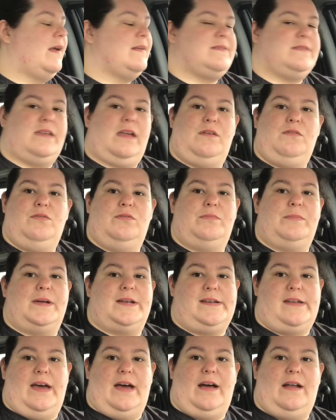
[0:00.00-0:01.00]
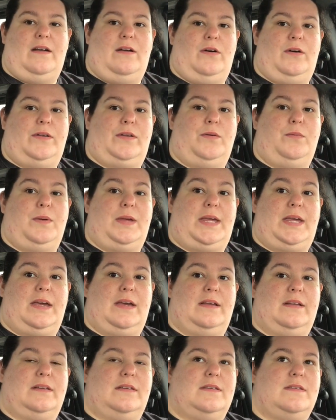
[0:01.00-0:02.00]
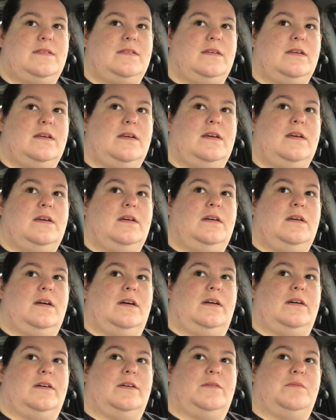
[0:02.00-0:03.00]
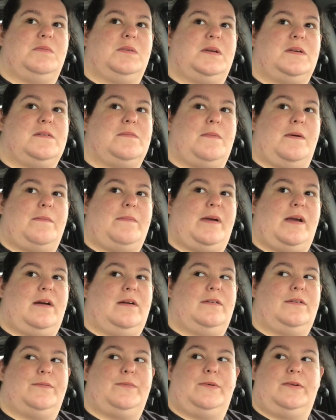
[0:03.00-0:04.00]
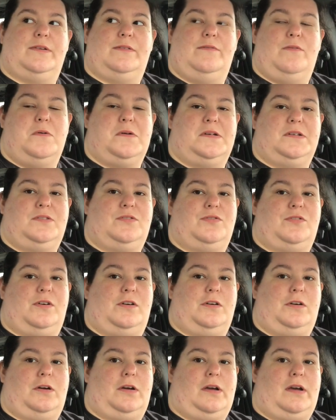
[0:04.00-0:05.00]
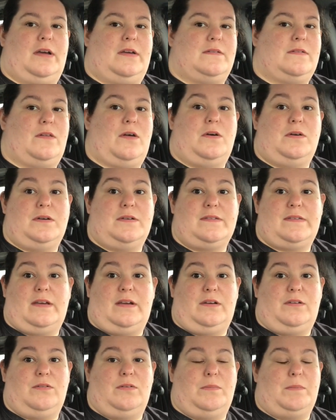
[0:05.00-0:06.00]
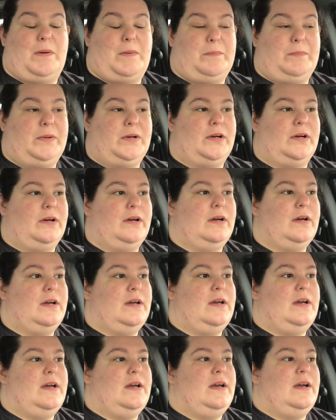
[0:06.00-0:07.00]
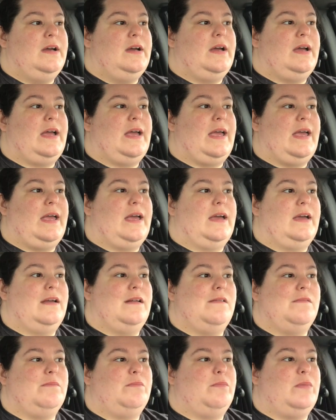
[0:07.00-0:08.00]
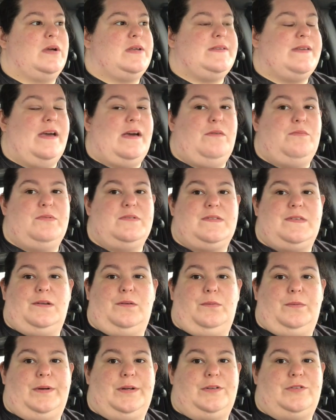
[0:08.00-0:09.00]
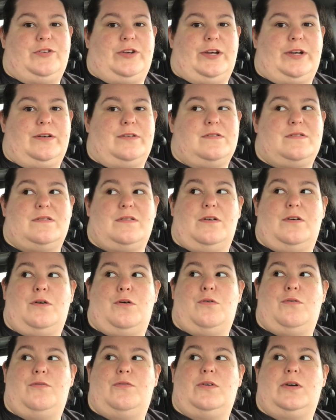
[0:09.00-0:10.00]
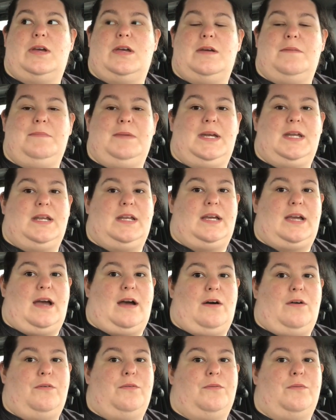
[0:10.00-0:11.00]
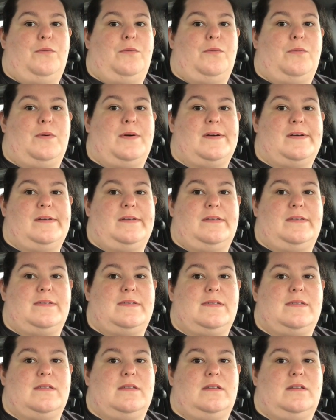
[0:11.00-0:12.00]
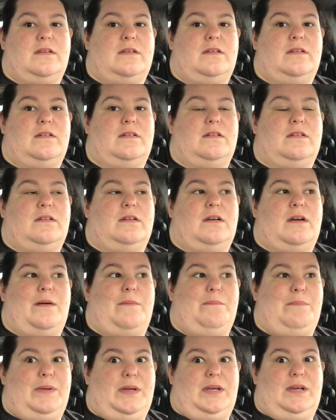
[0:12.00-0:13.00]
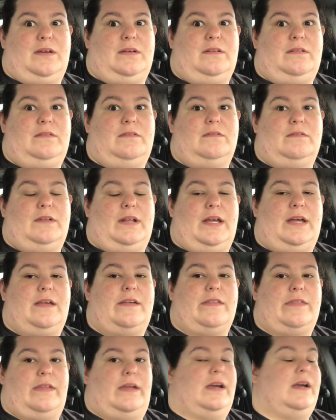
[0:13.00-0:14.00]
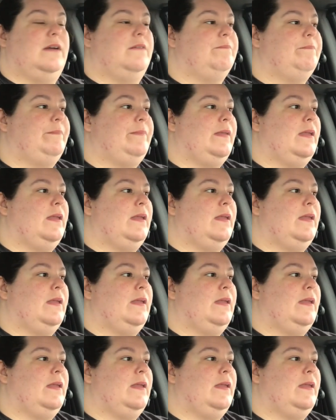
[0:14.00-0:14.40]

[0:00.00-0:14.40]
stayed with my dad on the weekends because my parents were divorced for as long as I can remember. And my dad was in a wheelchair, so for him getting out was a big, thing.